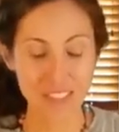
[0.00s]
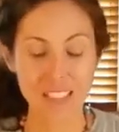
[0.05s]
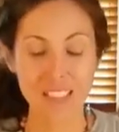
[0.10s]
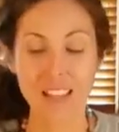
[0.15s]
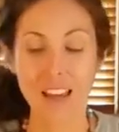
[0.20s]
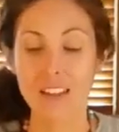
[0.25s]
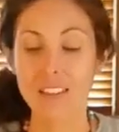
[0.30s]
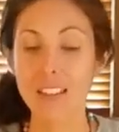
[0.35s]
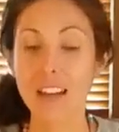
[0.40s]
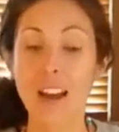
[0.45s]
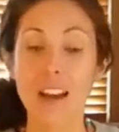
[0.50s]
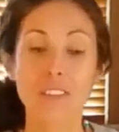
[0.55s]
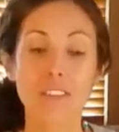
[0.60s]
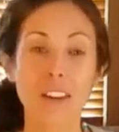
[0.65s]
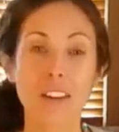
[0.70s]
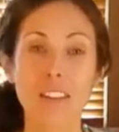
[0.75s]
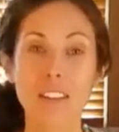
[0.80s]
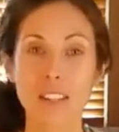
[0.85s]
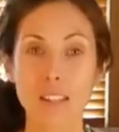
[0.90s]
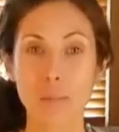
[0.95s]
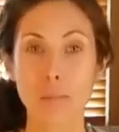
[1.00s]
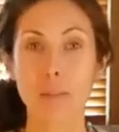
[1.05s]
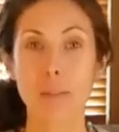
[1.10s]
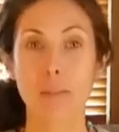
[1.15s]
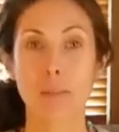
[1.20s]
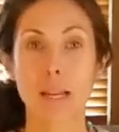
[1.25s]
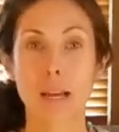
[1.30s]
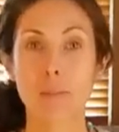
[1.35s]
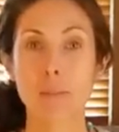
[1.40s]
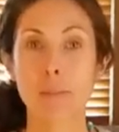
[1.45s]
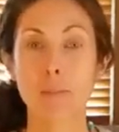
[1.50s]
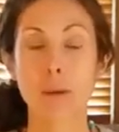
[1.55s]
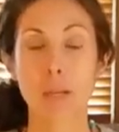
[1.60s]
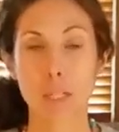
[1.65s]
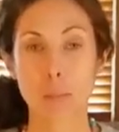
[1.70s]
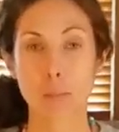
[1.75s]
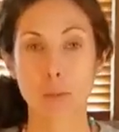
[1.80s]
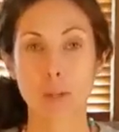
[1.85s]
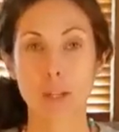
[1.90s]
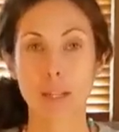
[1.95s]
I find that it becomes
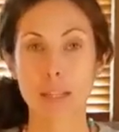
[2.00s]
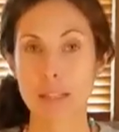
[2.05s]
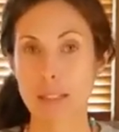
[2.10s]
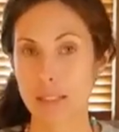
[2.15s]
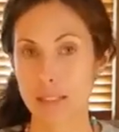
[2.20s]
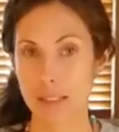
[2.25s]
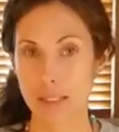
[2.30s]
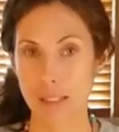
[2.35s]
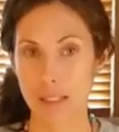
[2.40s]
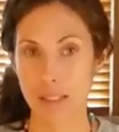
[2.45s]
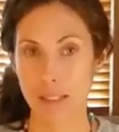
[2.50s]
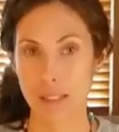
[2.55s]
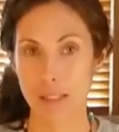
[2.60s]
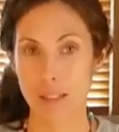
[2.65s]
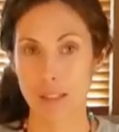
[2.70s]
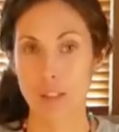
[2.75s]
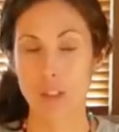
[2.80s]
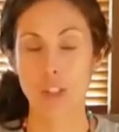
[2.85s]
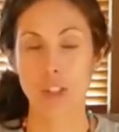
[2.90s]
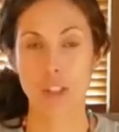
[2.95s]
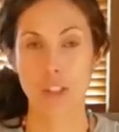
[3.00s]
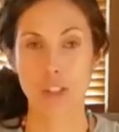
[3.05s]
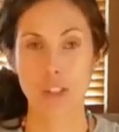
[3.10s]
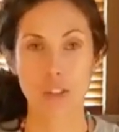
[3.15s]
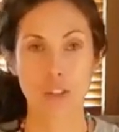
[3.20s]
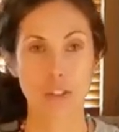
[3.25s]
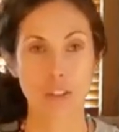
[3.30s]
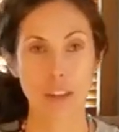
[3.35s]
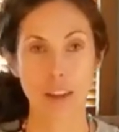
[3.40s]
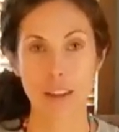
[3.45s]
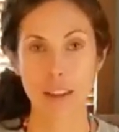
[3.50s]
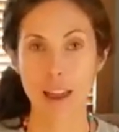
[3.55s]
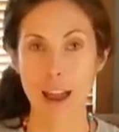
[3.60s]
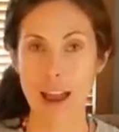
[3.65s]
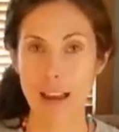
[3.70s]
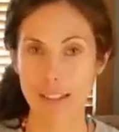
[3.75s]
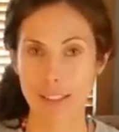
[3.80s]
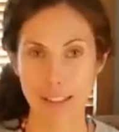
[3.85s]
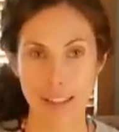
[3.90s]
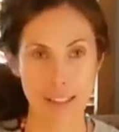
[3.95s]
much more easy just to
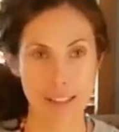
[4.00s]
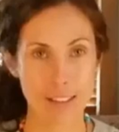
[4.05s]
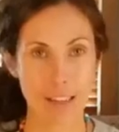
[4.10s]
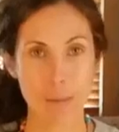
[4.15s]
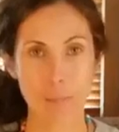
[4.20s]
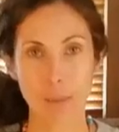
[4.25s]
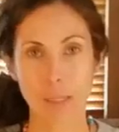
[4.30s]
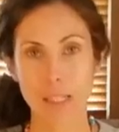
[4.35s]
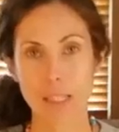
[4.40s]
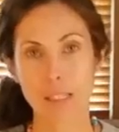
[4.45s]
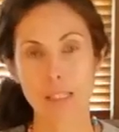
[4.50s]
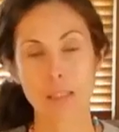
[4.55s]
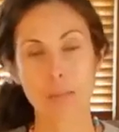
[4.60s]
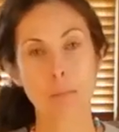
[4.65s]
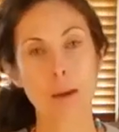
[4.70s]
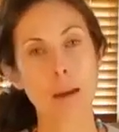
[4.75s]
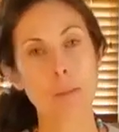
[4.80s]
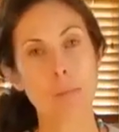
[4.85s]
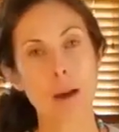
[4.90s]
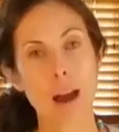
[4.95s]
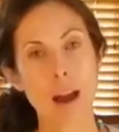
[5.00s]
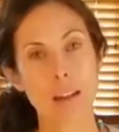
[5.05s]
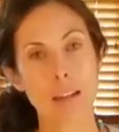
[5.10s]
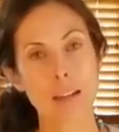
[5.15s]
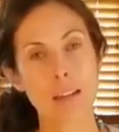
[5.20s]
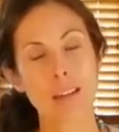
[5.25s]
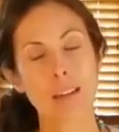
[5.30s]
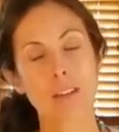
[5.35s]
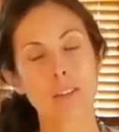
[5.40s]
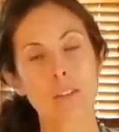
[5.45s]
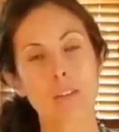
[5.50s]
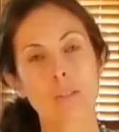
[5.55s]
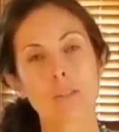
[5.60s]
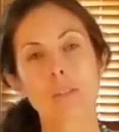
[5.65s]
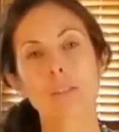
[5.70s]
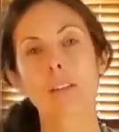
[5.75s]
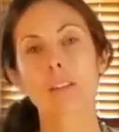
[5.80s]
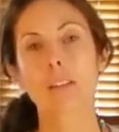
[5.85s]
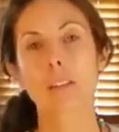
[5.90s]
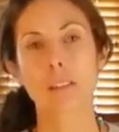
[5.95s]
access that place in my body and
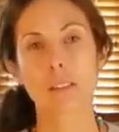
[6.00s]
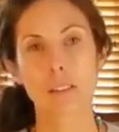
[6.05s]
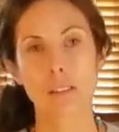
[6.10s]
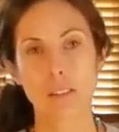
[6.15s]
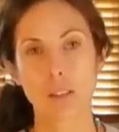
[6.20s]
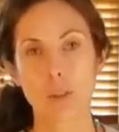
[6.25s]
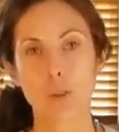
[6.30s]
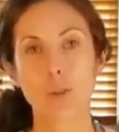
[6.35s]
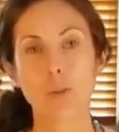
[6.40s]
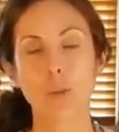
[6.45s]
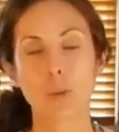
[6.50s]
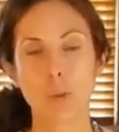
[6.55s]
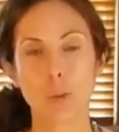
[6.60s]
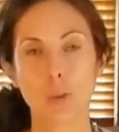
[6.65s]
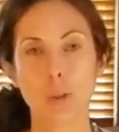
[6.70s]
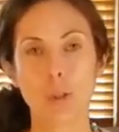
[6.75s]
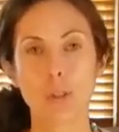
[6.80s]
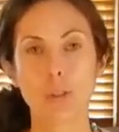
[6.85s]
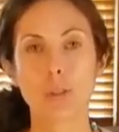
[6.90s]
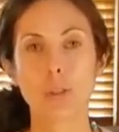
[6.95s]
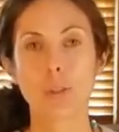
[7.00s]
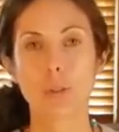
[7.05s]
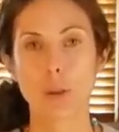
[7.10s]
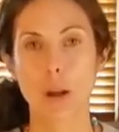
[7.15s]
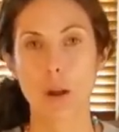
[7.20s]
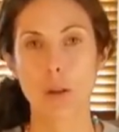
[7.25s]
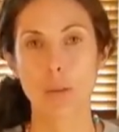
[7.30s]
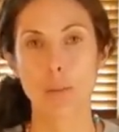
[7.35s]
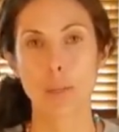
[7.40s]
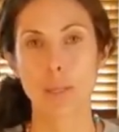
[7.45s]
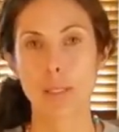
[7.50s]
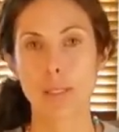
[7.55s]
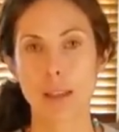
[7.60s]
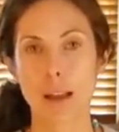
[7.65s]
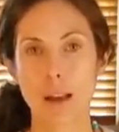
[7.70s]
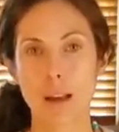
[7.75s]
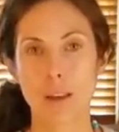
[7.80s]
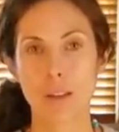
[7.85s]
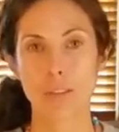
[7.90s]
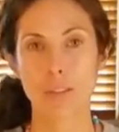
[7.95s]
use it as a tool to ground
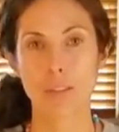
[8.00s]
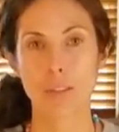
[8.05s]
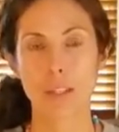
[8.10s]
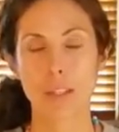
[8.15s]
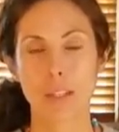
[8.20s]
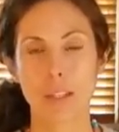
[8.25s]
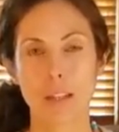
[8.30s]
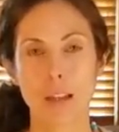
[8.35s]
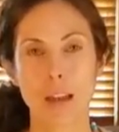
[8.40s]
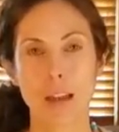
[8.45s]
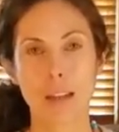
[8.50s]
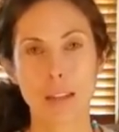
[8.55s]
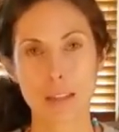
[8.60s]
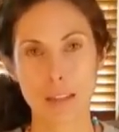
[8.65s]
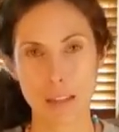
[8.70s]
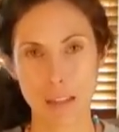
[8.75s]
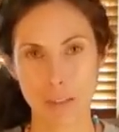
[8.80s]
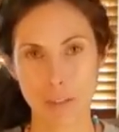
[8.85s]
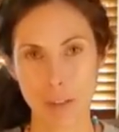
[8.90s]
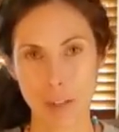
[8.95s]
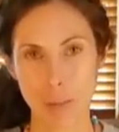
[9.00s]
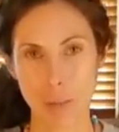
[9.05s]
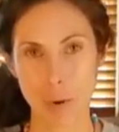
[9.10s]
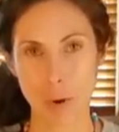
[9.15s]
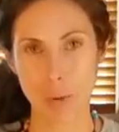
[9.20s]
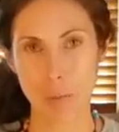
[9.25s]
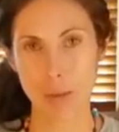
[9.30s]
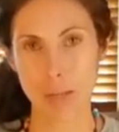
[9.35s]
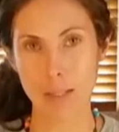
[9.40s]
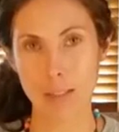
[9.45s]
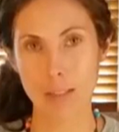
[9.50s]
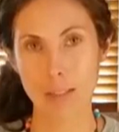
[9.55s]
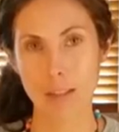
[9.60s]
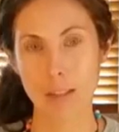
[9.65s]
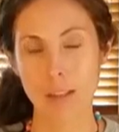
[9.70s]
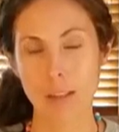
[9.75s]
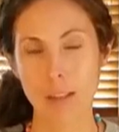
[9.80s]
myself in any given moment.